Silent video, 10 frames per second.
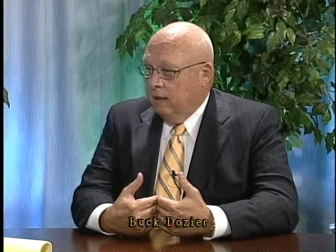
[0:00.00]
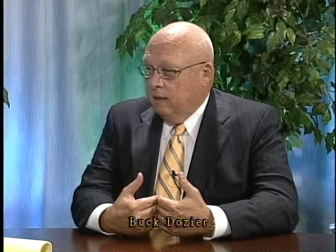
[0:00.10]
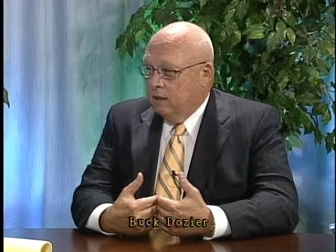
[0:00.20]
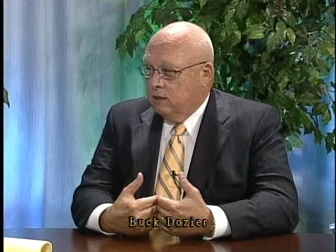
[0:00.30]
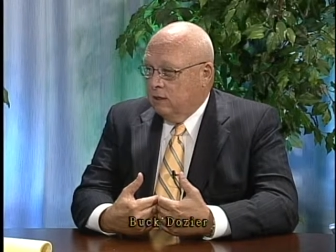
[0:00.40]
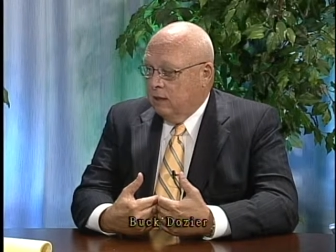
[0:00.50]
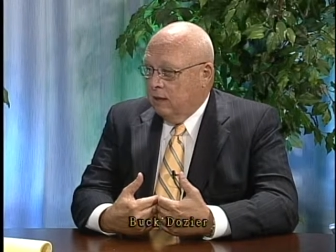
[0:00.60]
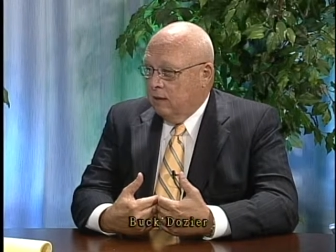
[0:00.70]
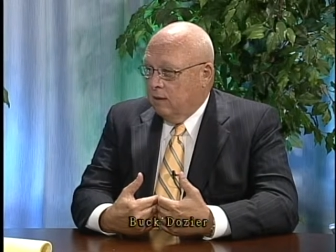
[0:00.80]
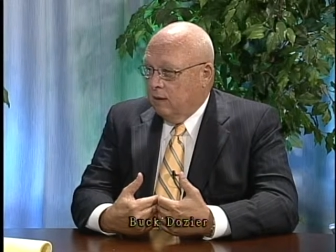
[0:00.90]
It's,
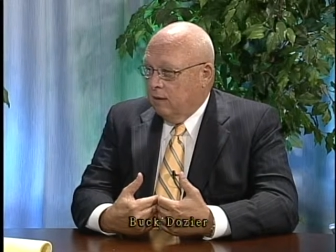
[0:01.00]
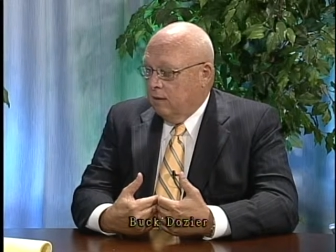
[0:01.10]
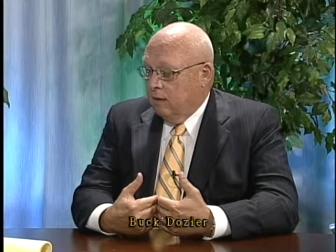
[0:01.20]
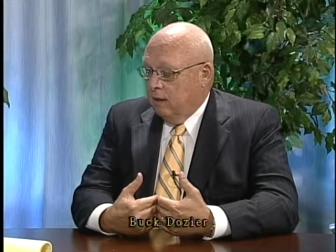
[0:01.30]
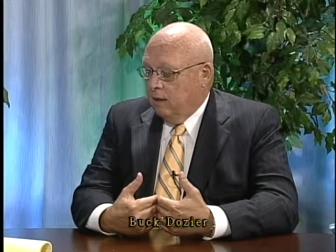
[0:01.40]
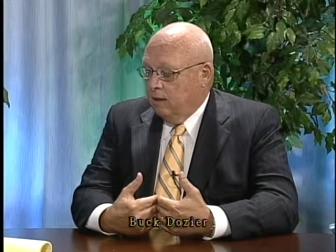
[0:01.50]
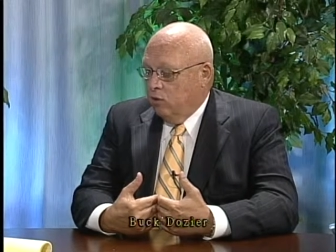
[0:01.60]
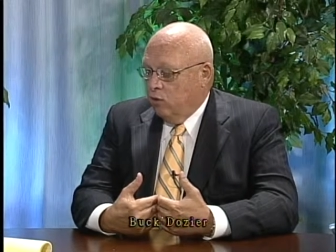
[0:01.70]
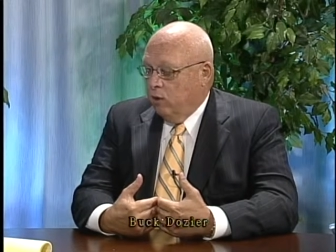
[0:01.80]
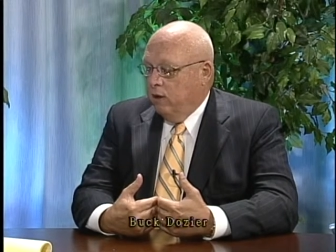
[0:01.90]
and, and it
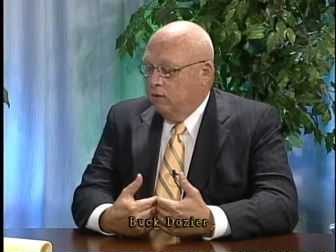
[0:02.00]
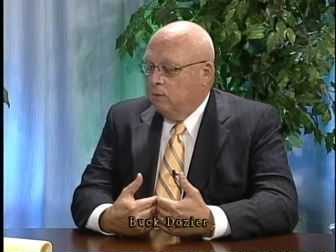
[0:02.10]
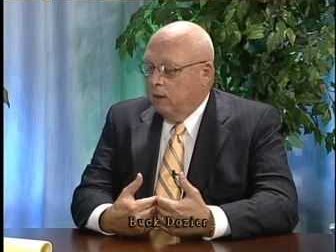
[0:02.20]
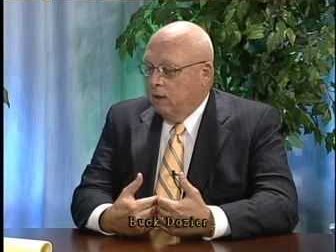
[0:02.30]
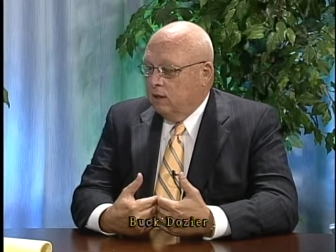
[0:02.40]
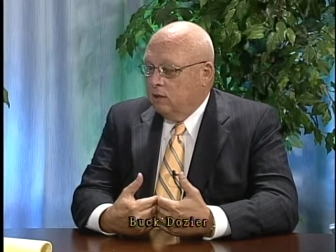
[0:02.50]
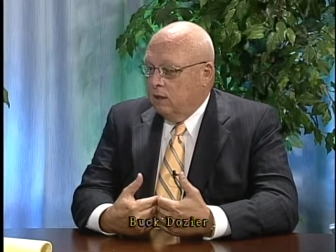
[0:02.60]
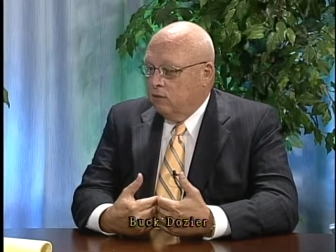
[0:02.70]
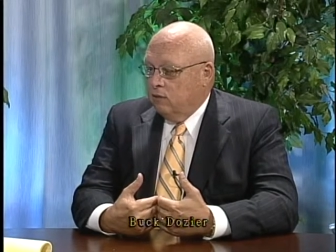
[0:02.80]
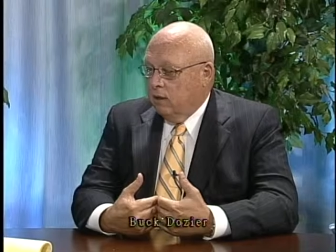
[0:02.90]
grieves me in this
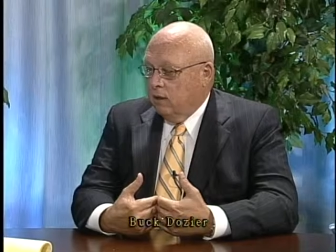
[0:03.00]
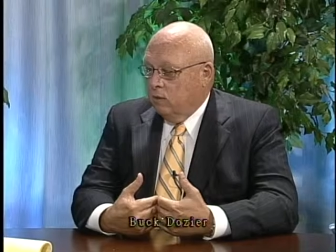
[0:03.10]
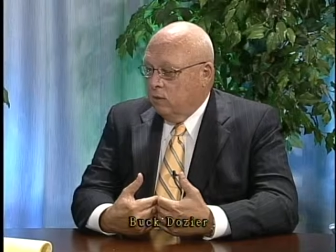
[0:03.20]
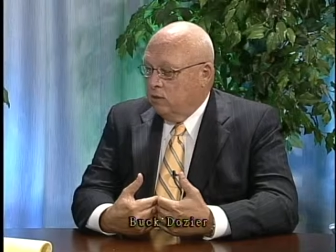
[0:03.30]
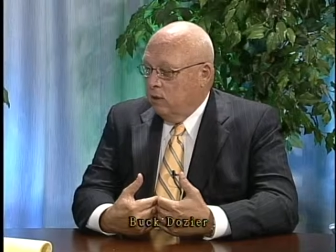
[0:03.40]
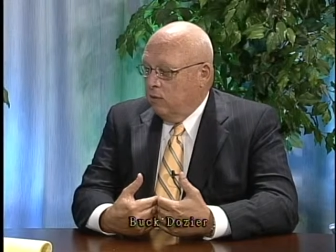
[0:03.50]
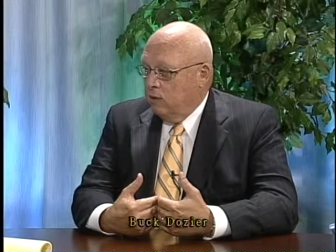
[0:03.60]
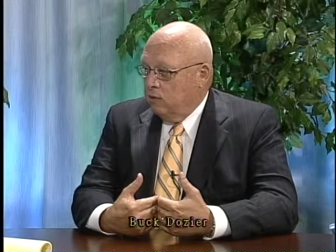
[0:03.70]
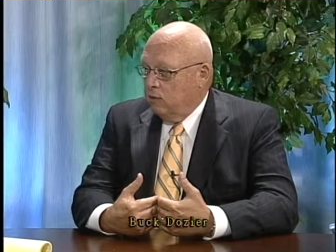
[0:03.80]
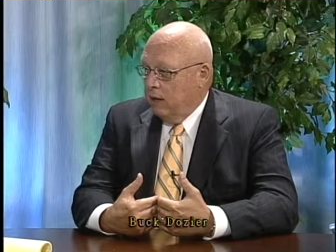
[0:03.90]
country that we're, try,
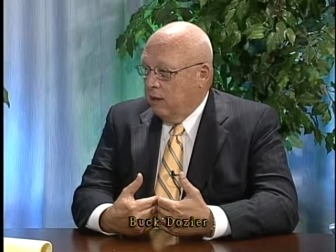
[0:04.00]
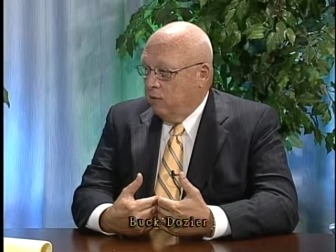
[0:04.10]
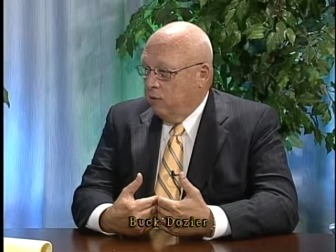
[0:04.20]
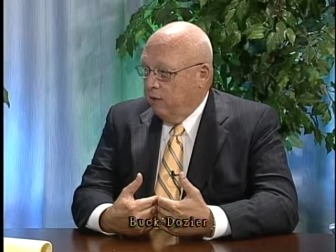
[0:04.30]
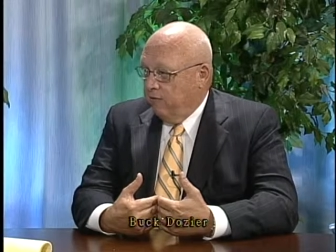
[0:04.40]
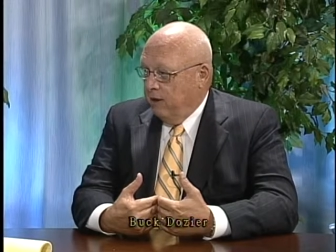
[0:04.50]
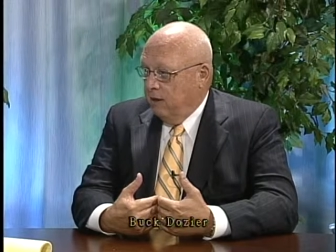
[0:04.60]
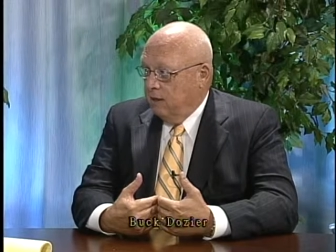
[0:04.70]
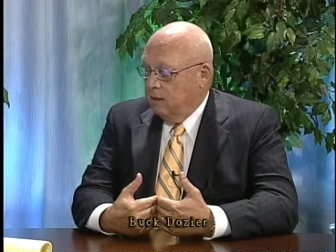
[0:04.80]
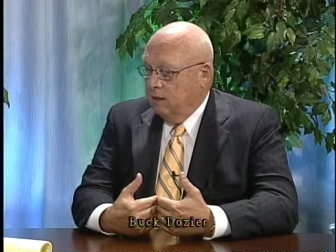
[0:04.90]
trying to
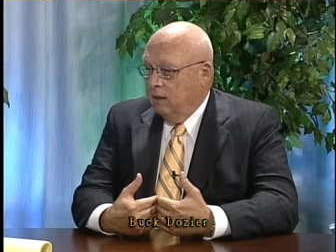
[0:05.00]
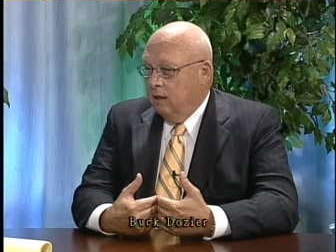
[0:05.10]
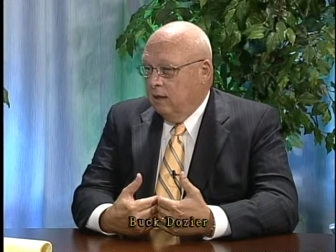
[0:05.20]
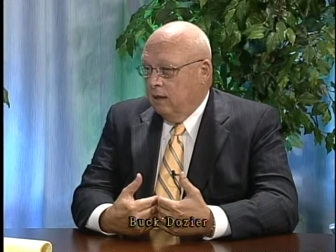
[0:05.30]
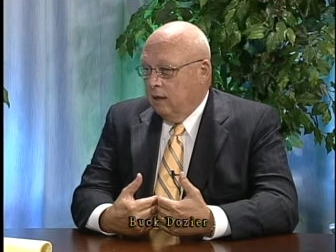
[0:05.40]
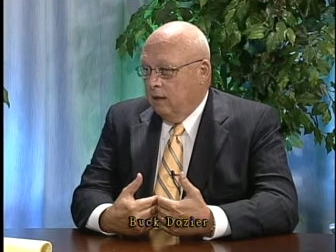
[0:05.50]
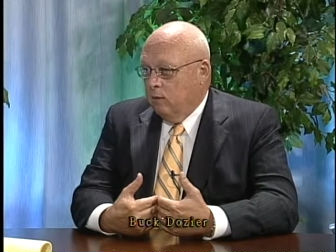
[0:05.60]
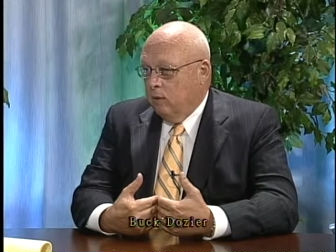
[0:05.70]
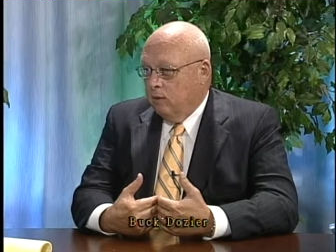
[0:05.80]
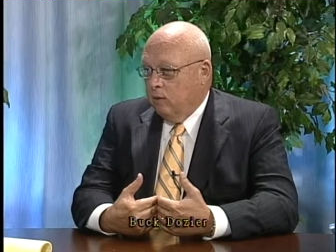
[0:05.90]
redefine it. Uh,
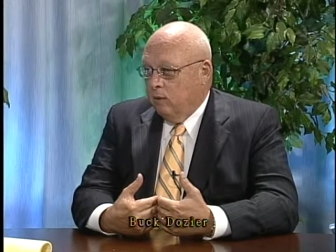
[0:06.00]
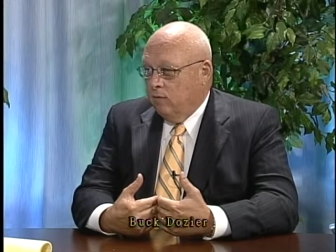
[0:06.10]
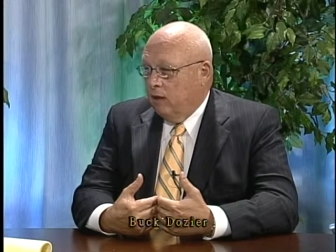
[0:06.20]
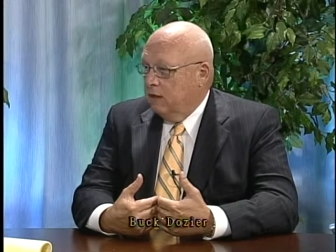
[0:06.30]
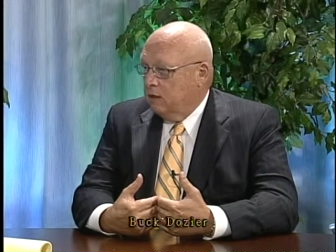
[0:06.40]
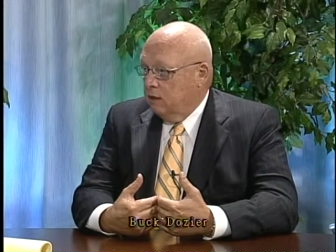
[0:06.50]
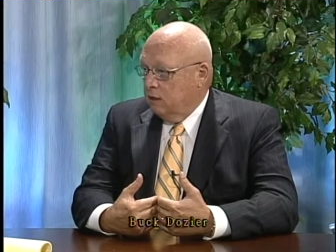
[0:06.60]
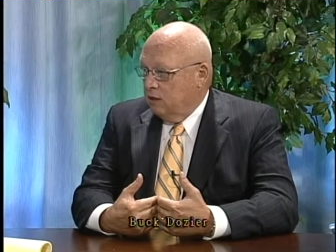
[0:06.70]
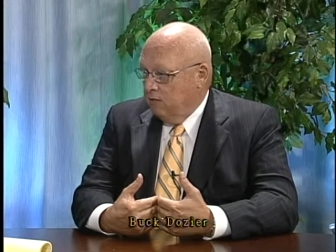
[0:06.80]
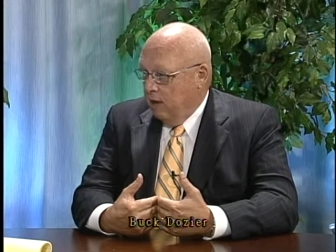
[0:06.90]
we, have lessened
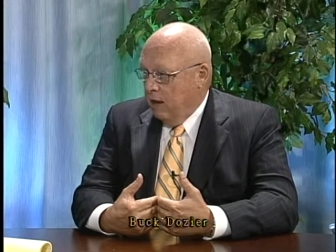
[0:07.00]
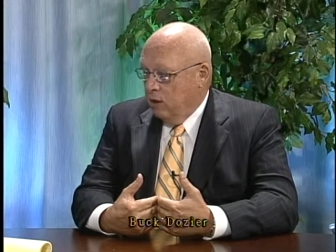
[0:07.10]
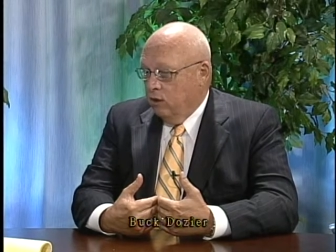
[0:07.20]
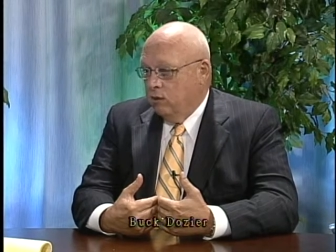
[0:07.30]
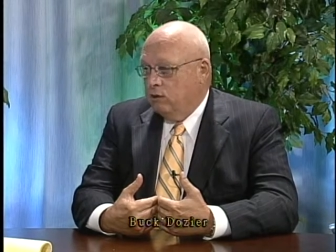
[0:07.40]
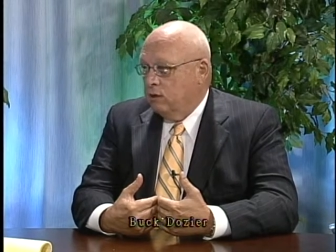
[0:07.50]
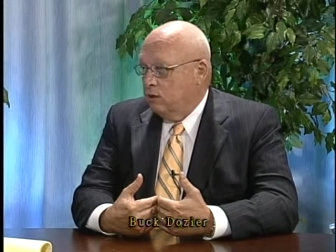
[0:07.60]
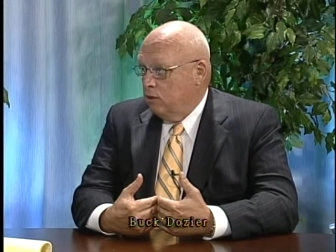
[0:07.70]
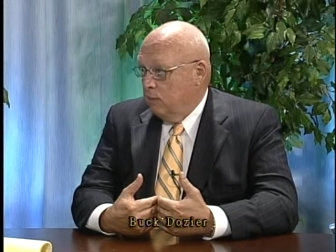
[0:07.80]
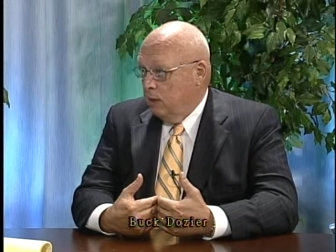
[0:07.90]
its values in
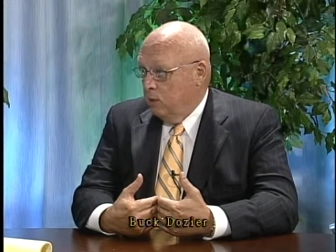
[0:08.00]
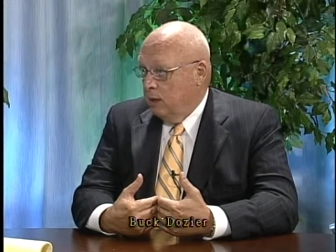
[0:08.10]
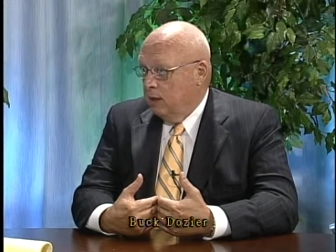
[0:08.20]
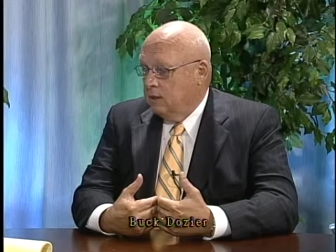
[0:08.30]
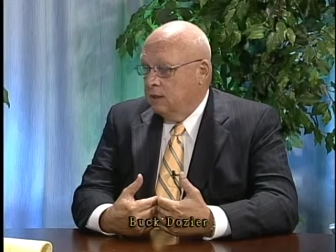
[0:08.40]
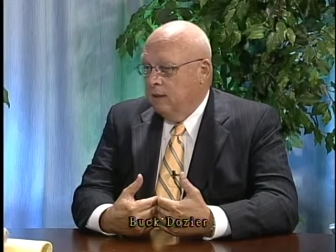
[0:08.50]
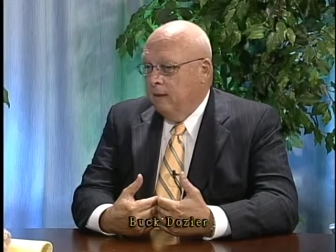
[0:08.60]
so many ways,